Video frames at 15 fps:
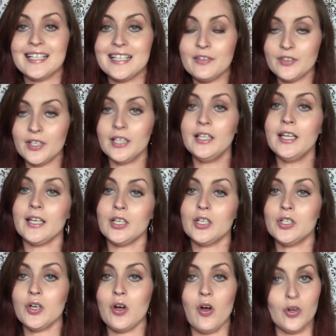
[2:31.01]
given a
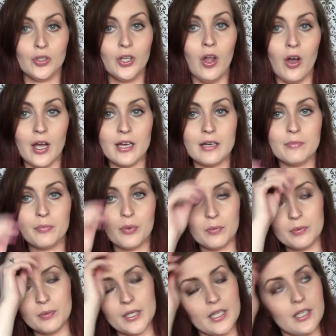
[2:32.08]
link online,
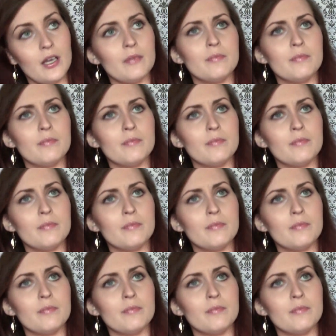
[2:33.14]
probably,